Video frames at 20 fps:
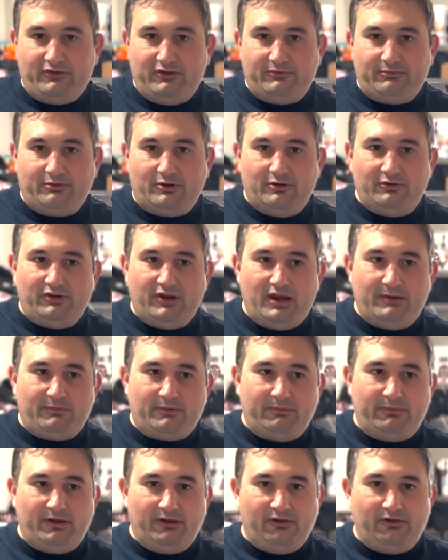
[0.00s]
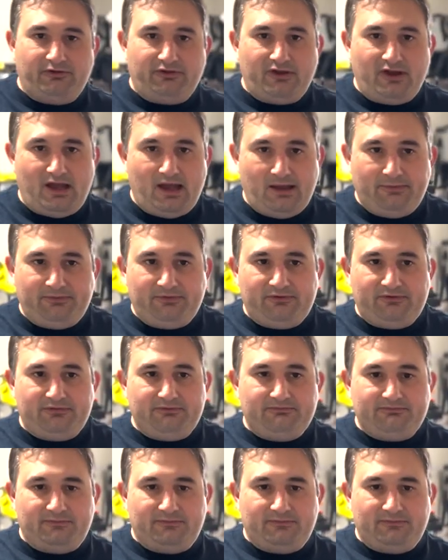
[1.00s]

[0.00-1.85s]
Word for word: these Pro Taper pillow tops.